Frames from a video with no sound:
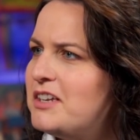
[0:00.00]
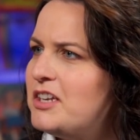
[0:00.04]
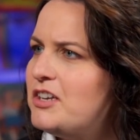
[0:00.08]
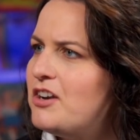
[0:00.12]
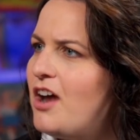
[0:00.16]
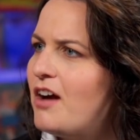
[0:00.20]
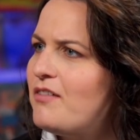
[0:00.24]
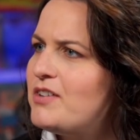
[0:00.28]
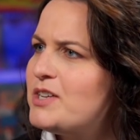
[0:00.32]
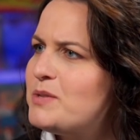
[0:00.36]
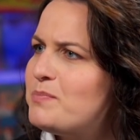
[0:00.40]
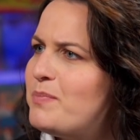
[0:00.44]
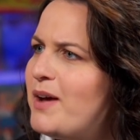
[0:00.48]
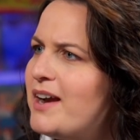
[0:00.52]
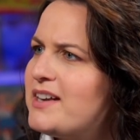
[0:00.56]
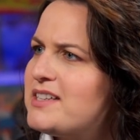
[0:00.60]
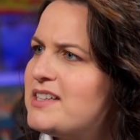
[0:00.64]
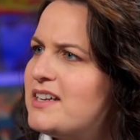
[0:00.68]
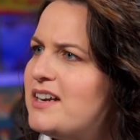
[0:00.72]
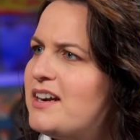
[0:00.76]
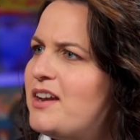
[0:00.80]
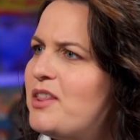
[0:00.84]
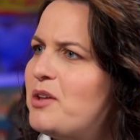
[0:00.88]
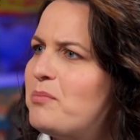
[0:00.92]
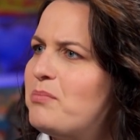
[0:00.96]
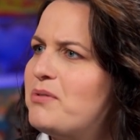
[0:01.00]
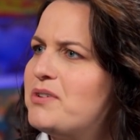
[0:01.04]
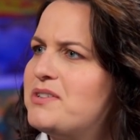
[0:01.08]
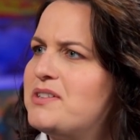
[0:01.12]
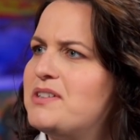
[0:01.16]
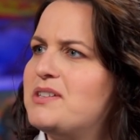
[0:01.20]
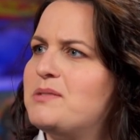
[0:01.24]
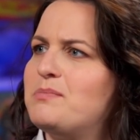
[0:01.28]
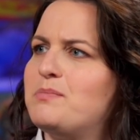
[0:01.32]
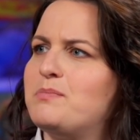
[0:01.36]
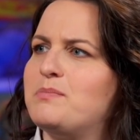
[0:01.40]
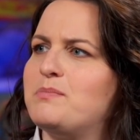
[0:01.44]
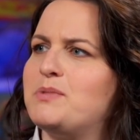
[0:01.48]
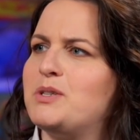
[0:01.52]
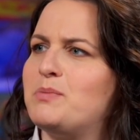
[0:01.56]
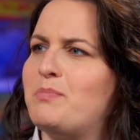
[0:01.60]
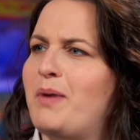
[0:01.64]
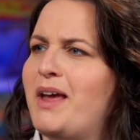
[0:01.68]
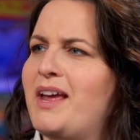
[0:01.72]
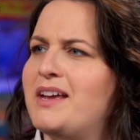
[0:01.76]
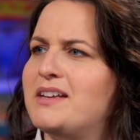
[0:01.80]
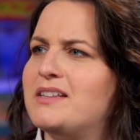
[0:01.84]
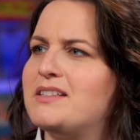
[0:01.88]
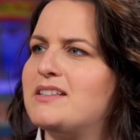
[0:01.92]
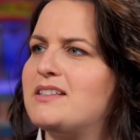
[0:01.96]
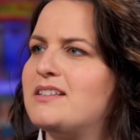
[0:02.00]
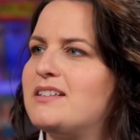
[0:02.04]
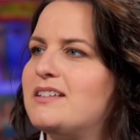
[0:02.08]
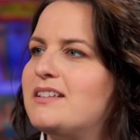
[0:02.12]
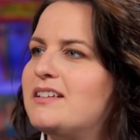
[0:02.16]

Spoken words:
not respecting another person's space.